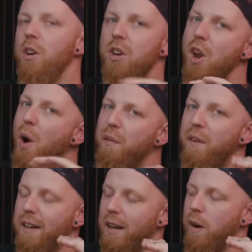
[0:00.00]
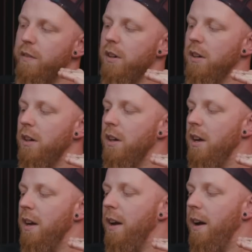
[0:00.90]
No fate, however,
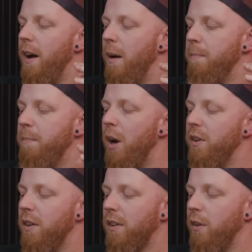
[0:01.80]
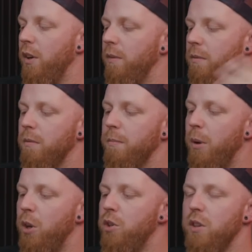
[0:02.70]
but does have a
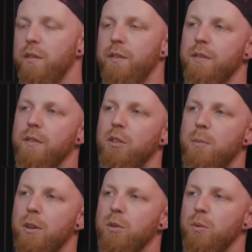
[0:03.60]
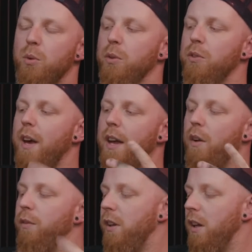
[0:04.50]
bunch of special rules and
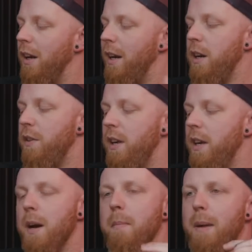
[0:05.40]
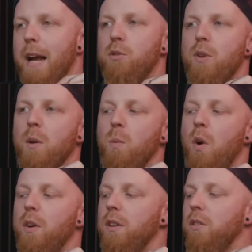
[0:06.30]
obviously can lead the Black Dragon
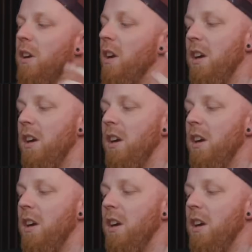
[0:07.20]
Warriors,